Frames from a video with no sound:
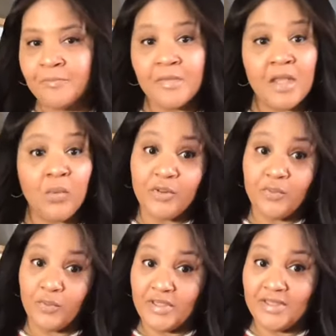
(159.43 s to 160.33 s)
with
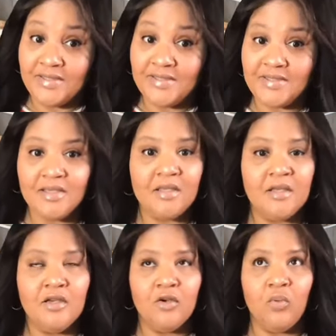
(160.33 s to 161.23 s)
Reese,
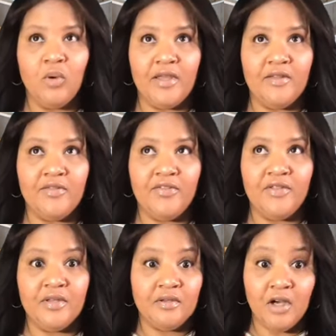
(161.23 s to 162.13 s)
with
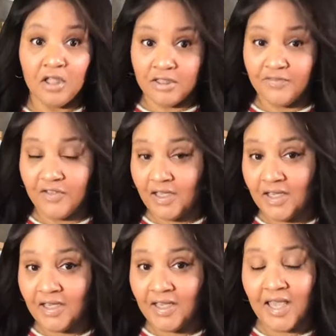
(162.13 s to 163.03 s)

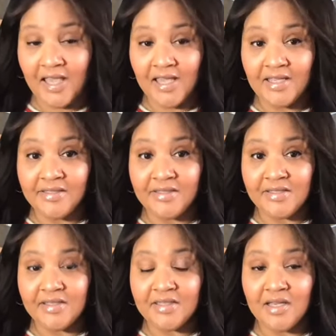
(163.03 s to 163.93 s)
Olivia
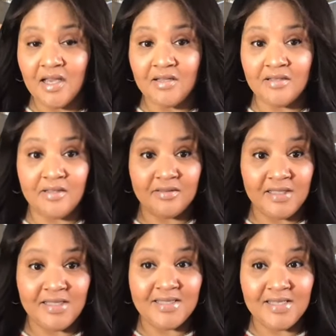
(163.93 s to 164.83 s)
and
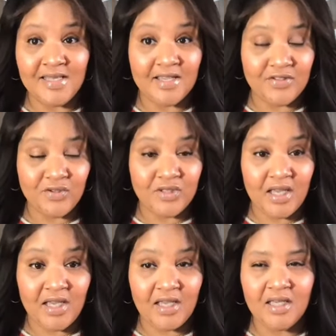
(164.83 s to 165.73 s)
Niecy
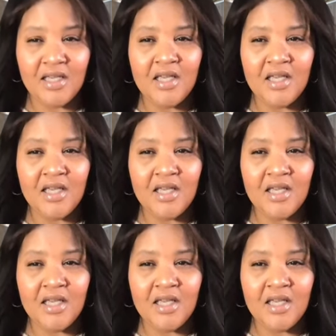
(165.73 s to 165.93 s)
yesterday,